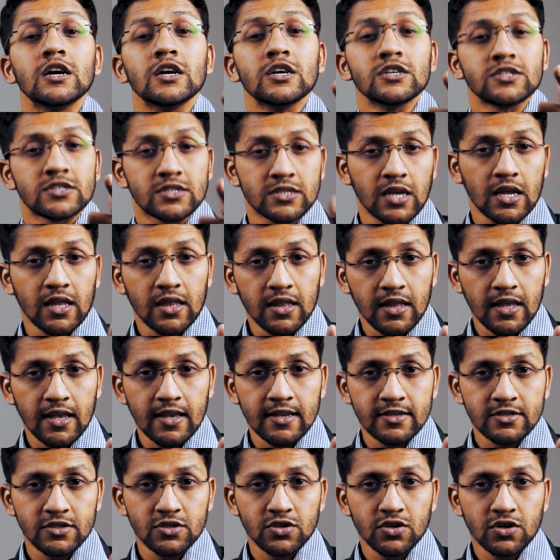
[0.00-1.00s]
Sun
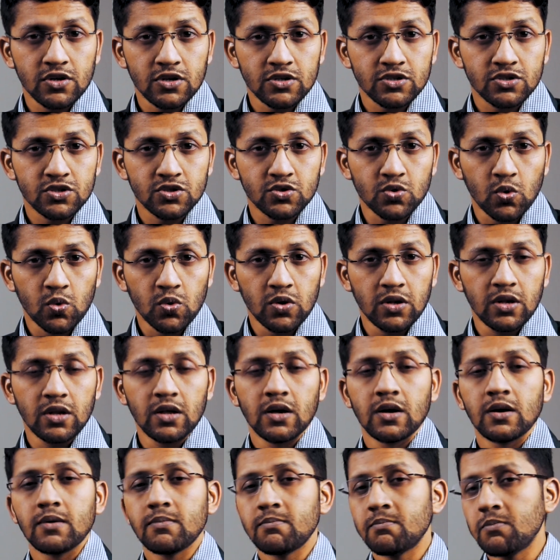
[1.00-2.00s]
is your soul.
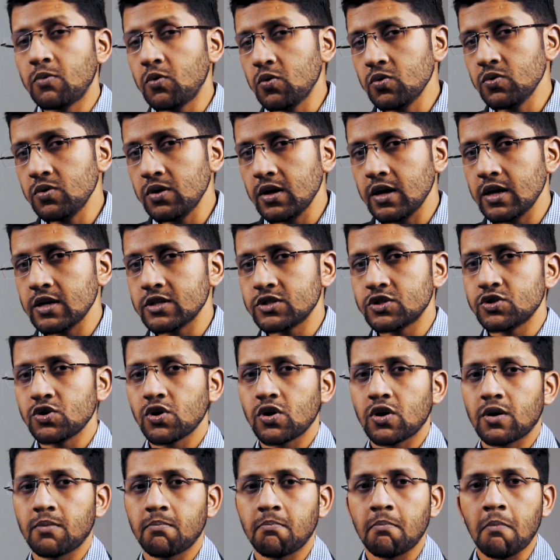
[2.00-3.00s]
Moon is
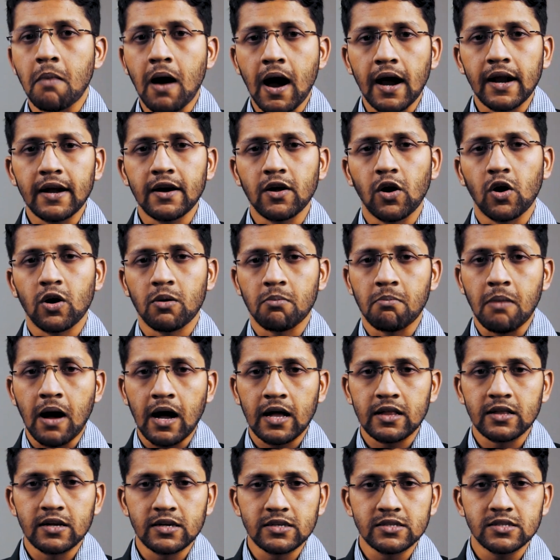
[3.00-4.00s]
your mind or
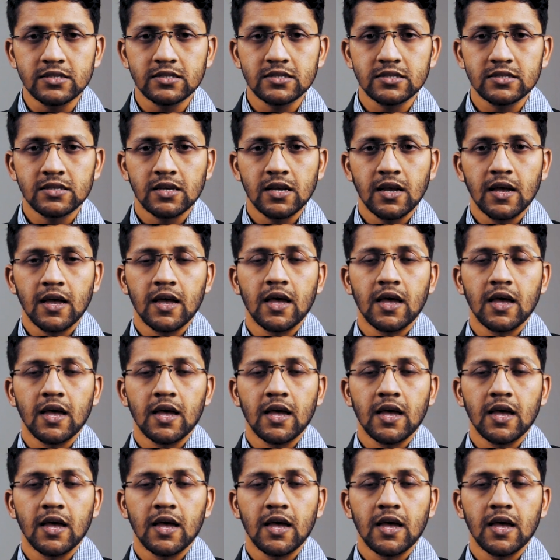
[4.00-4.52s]
manas.